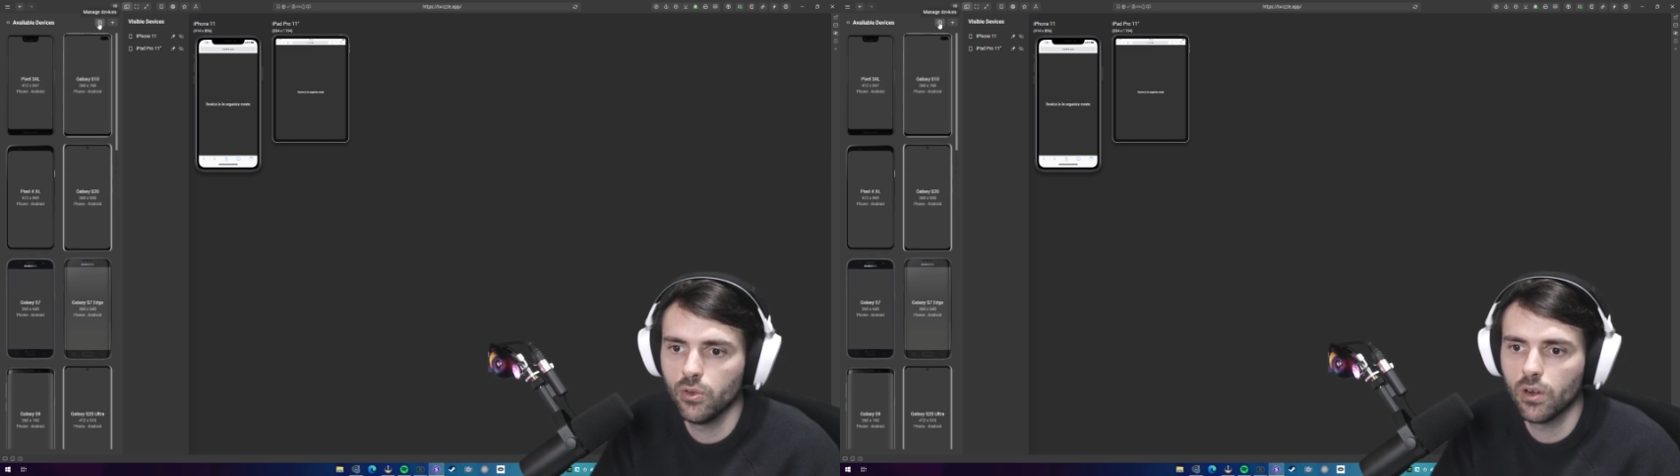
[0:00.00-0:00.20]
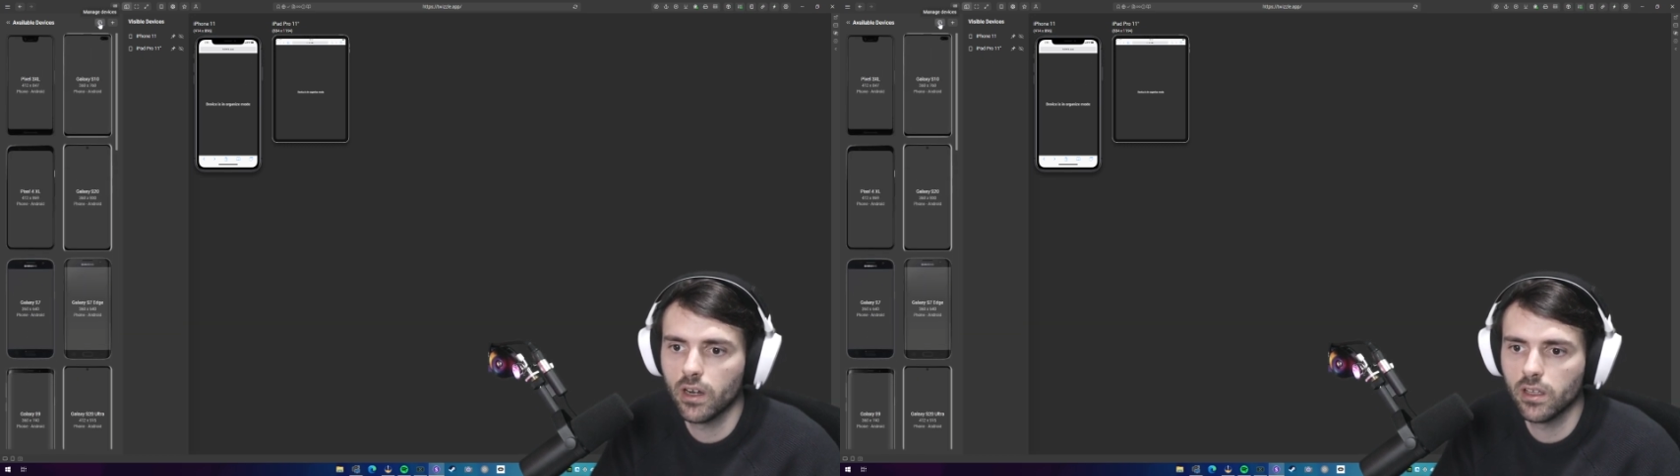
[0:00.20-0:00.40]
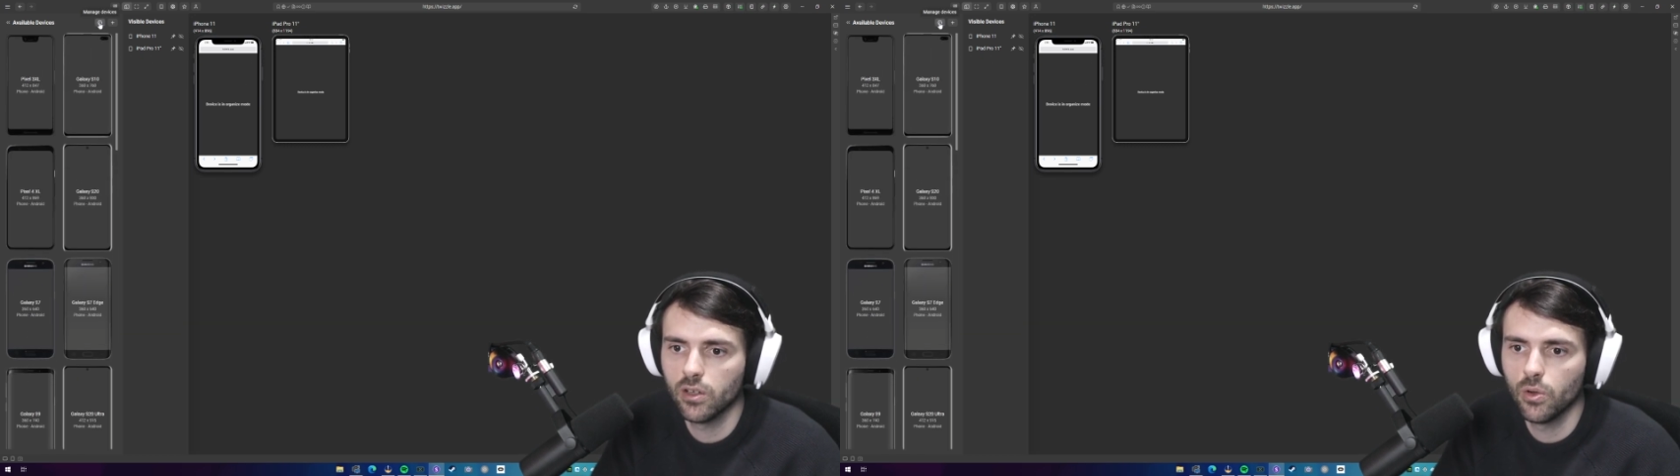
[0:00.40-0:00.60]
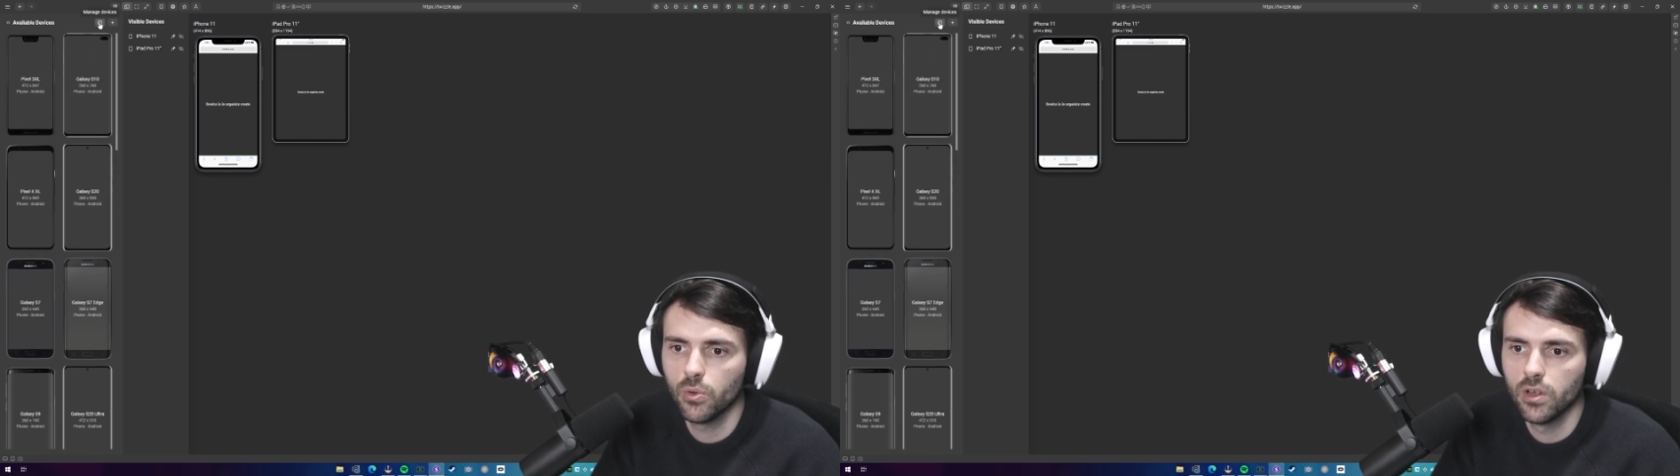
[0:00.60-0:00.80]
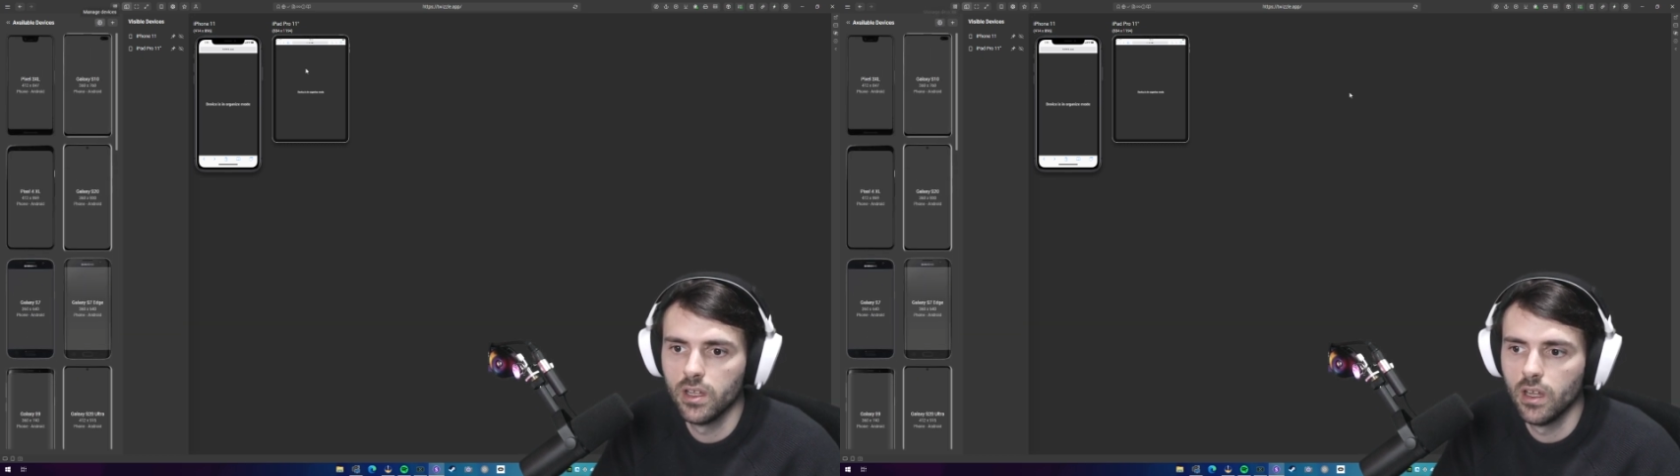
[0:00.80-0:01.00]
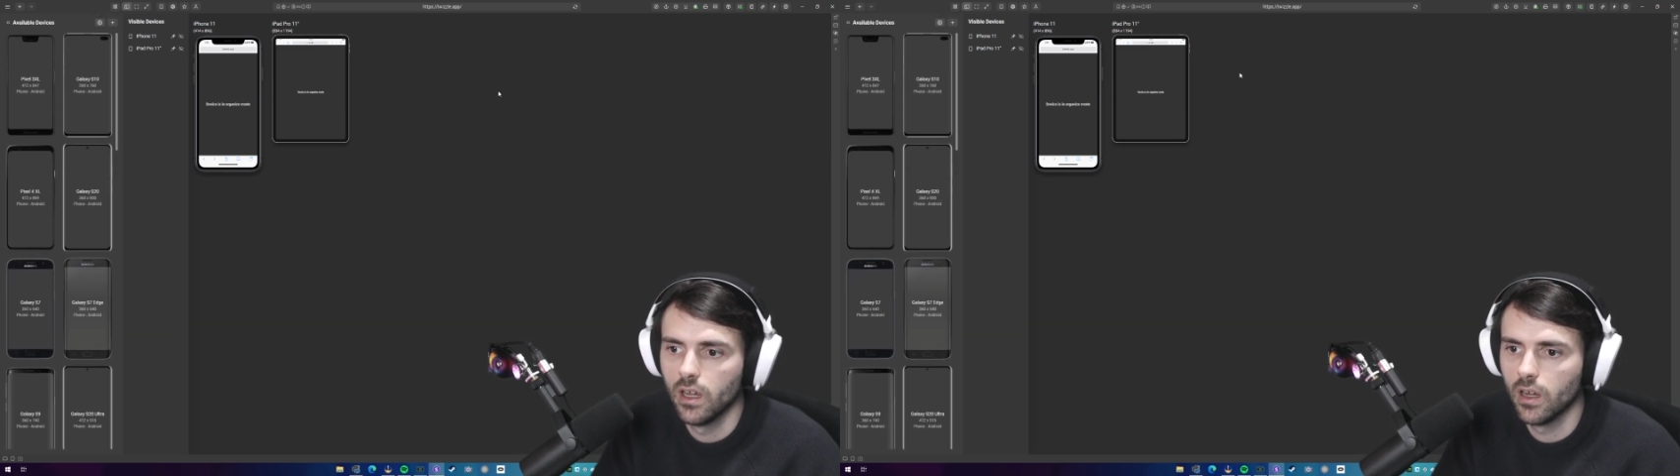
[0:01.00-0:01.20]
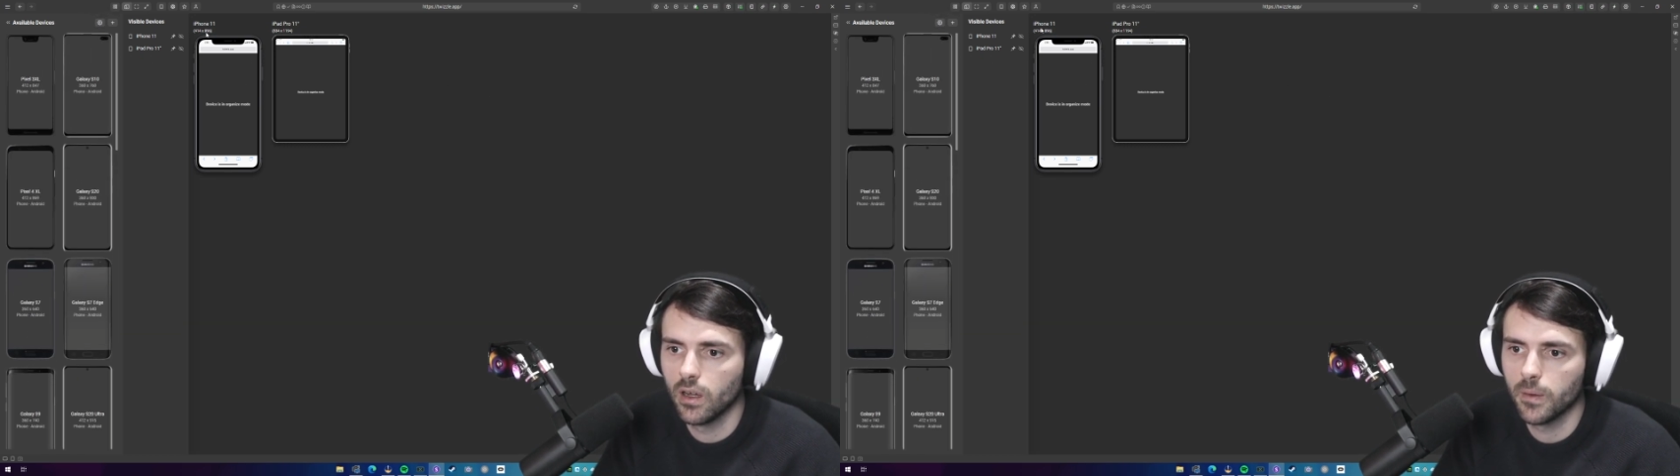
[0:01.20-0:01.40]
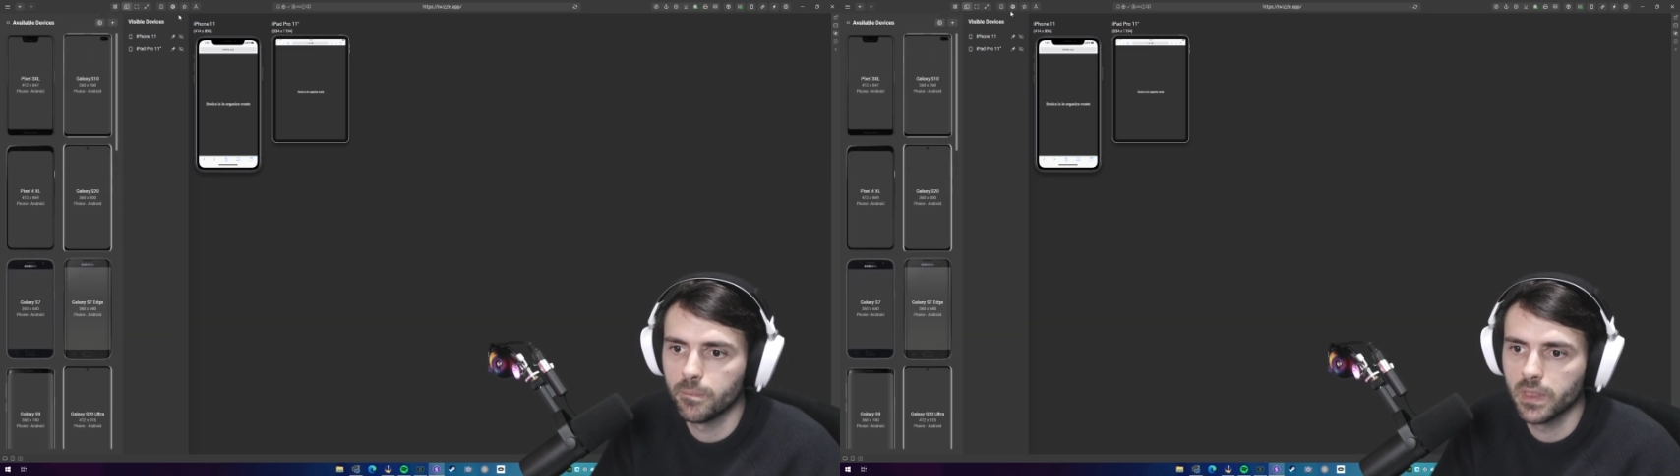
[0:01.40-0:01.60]
or I can go,
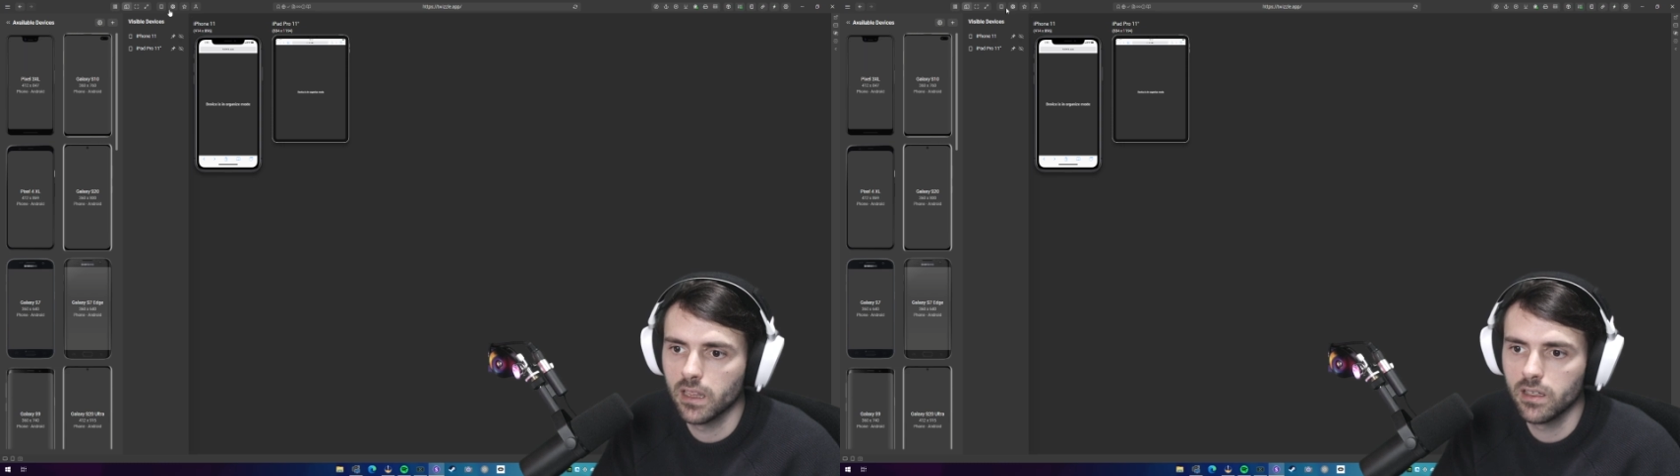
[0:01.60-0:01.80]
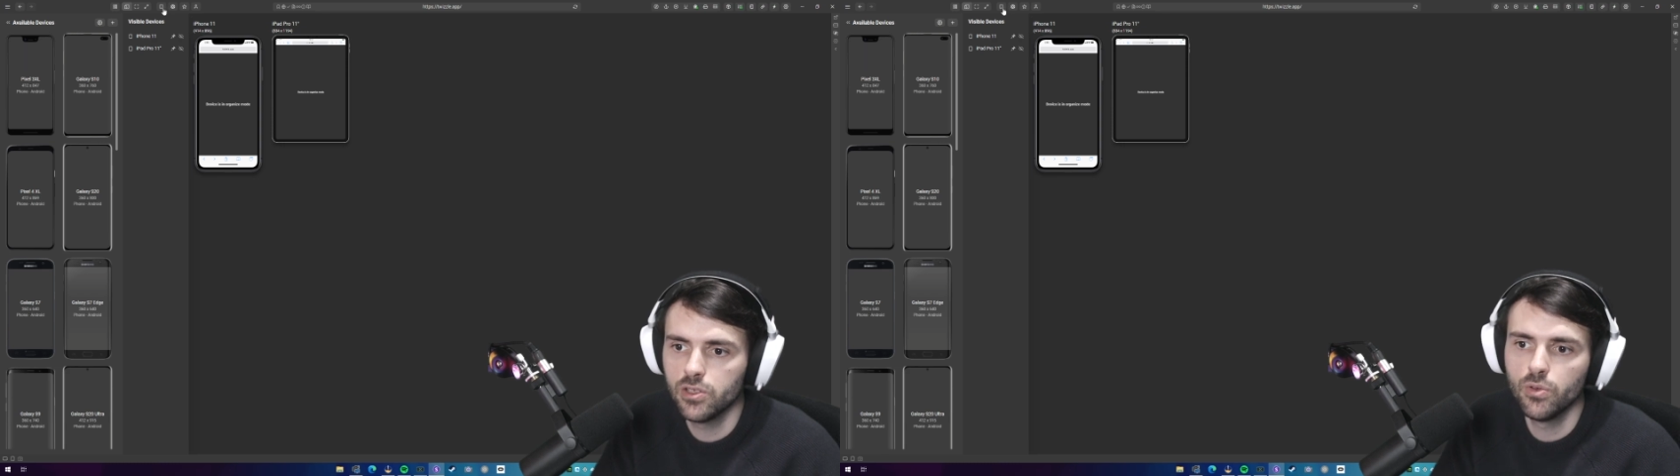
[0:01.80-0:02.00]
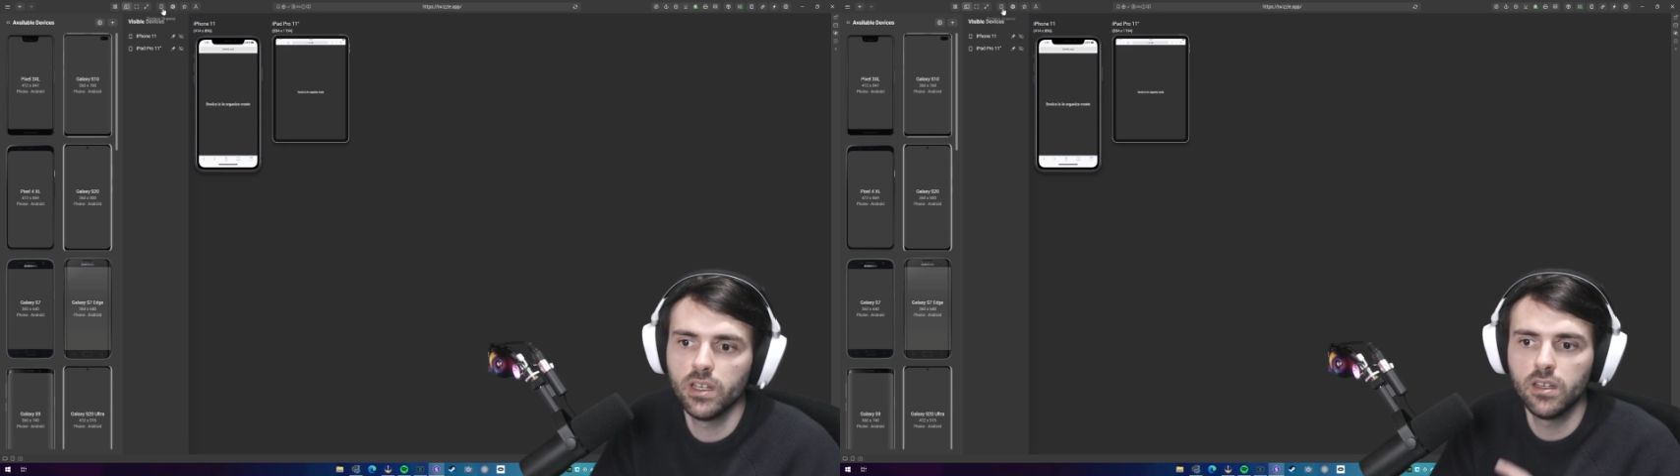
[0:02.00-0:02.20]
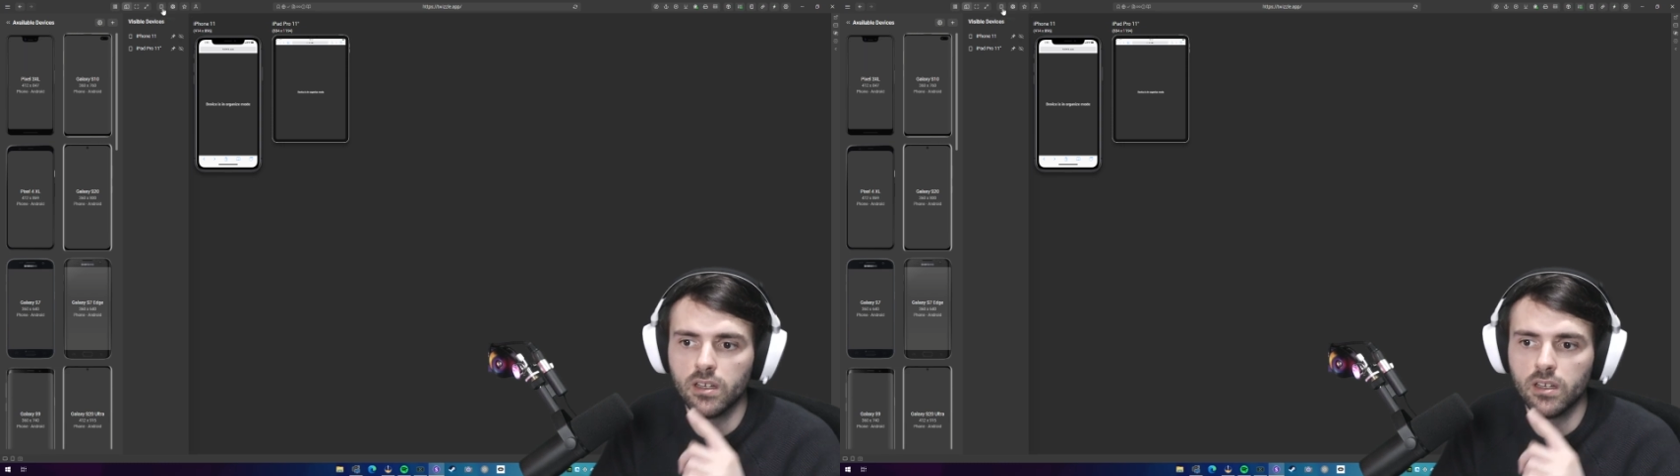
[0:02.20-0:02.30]
let's do it